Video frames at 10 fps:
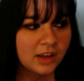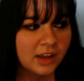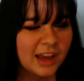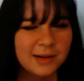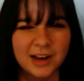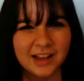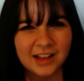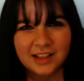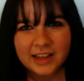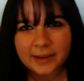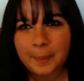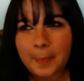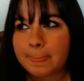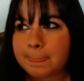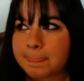and like
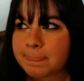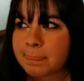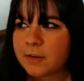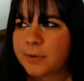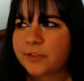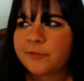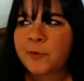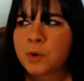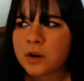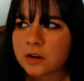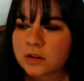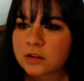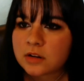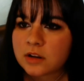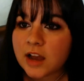before,
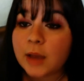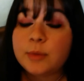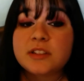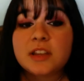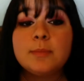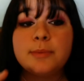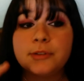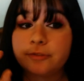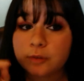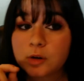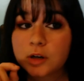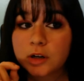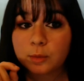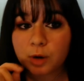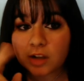I would say
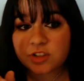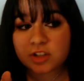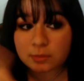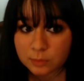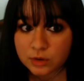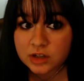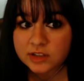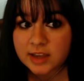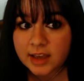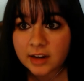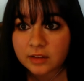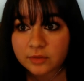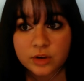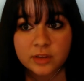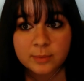before watching Morissette and
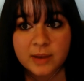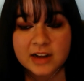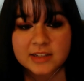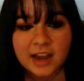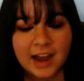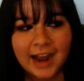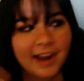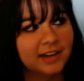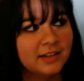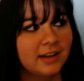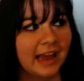Fourth Impact, I didn't